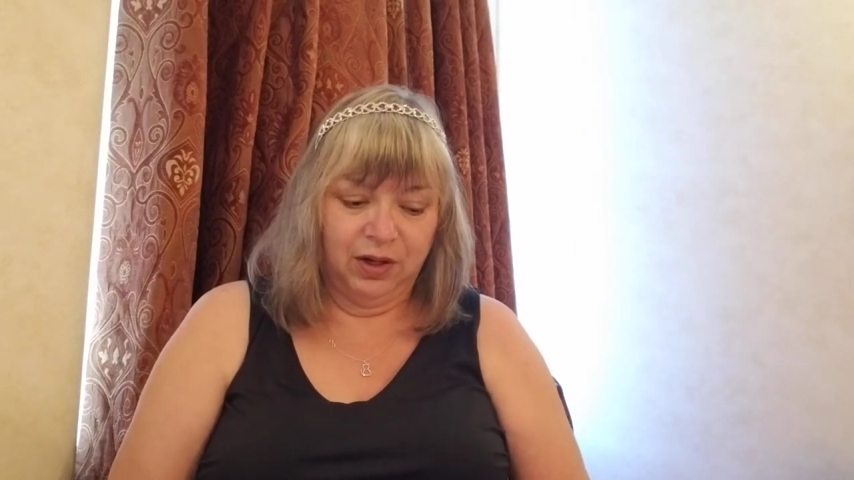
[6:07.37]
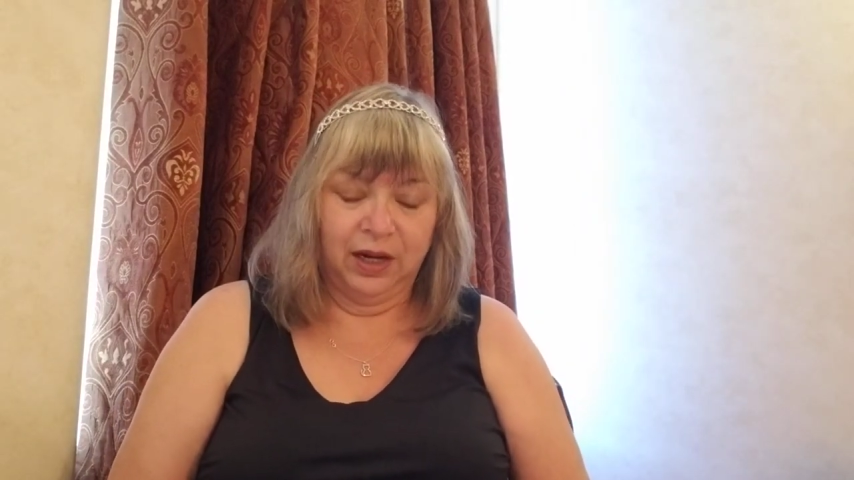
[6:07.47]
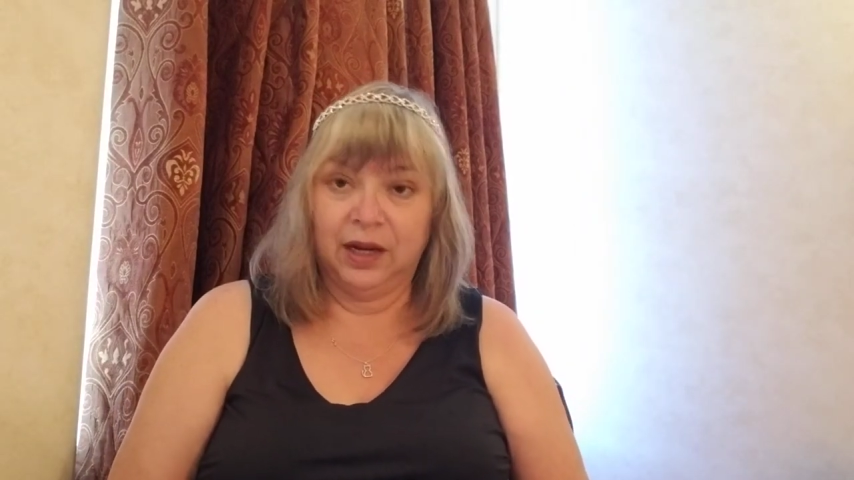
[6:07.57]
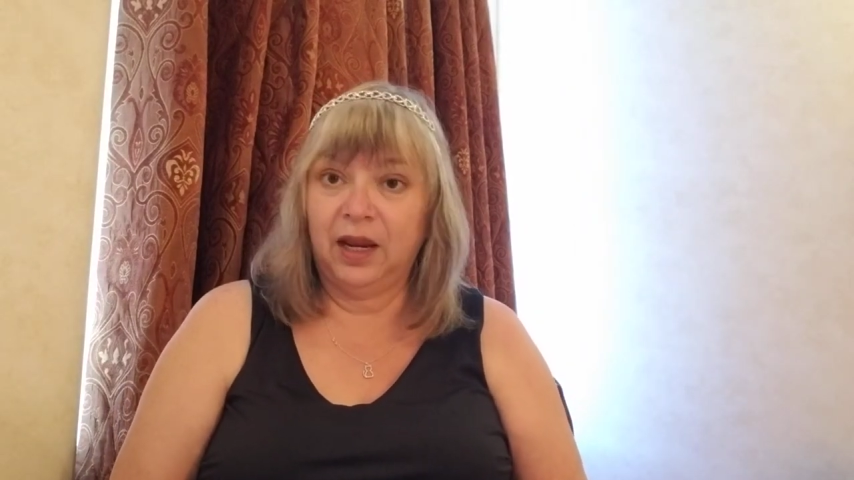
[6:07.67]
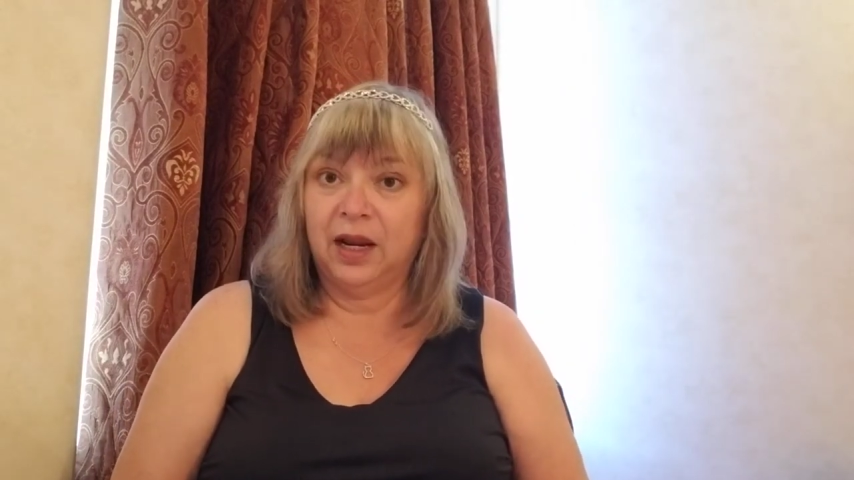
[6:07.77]

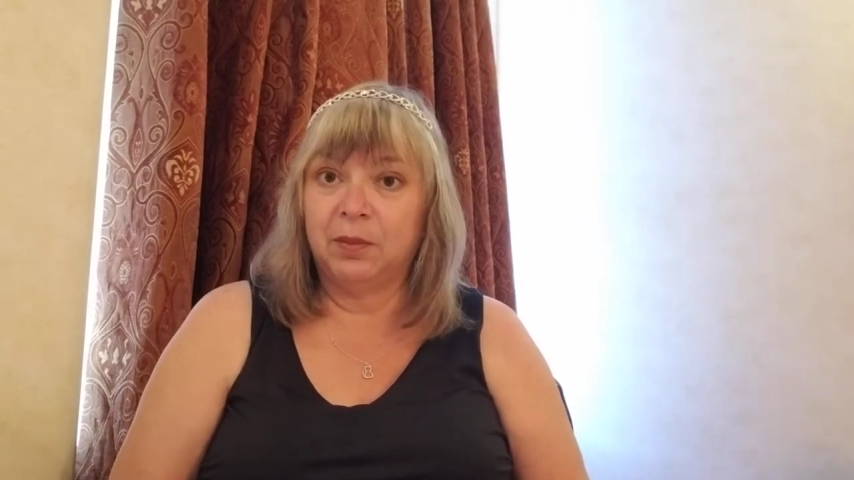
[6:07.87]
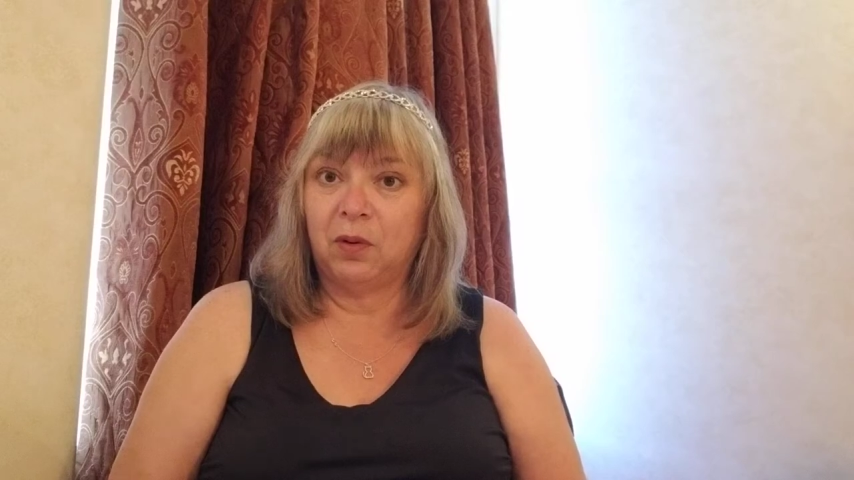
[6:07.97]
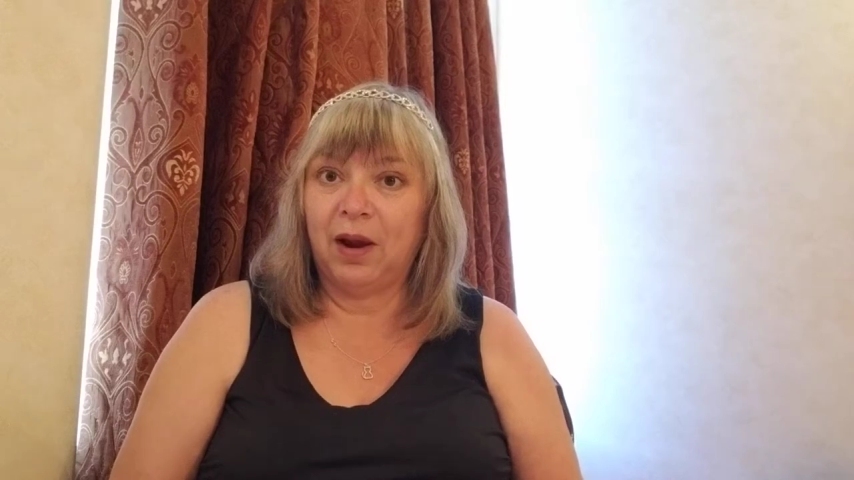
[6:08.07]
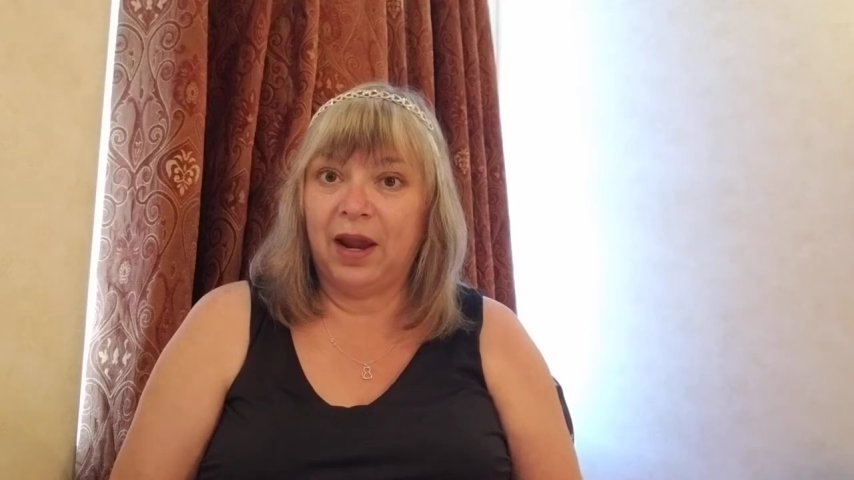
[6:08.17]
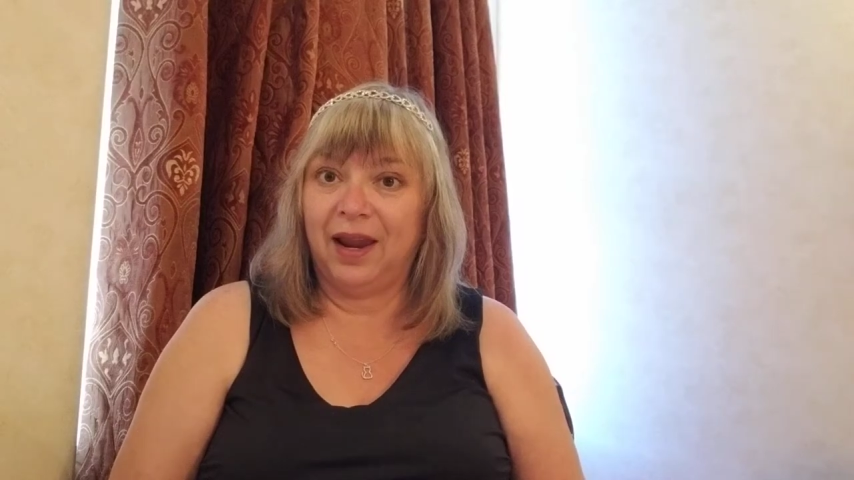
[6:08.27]
and I'm
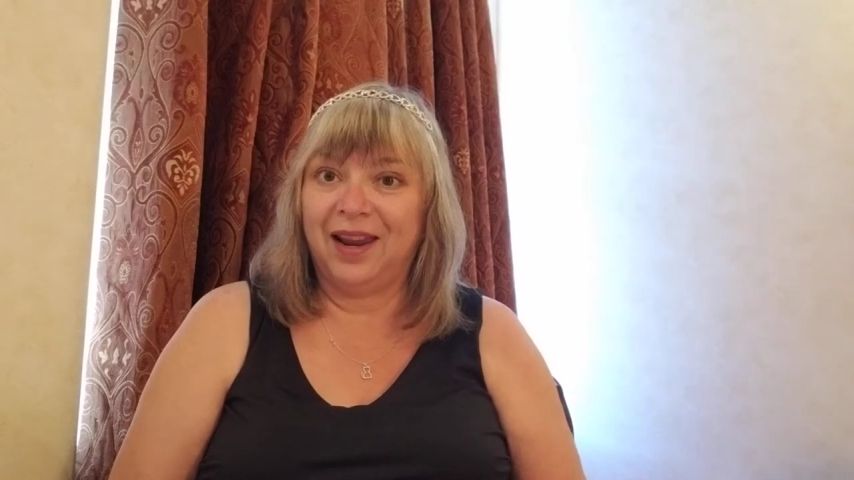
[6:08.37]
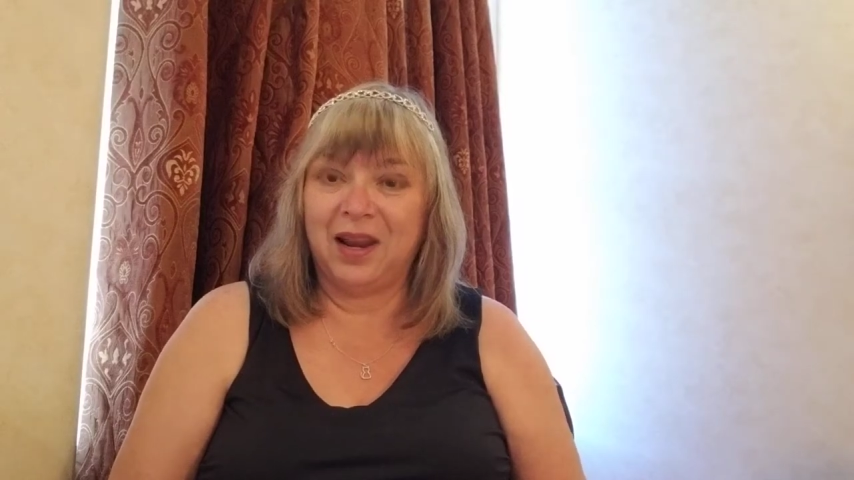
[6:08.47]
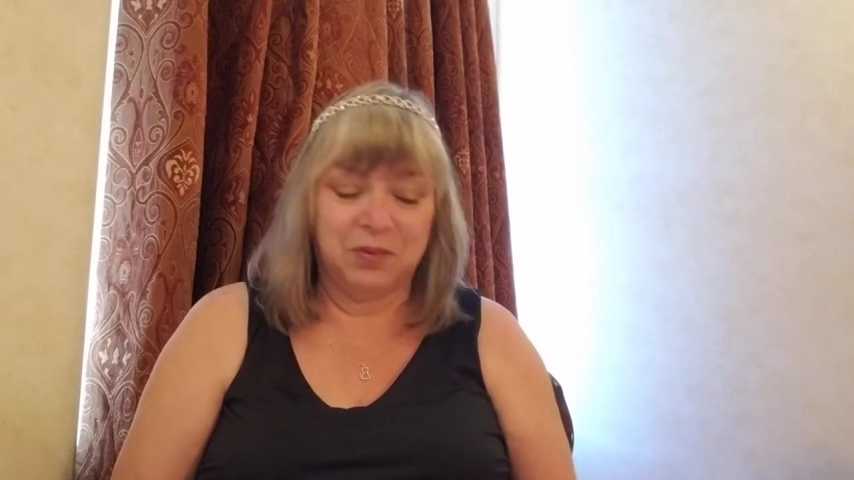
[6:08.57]
away, and they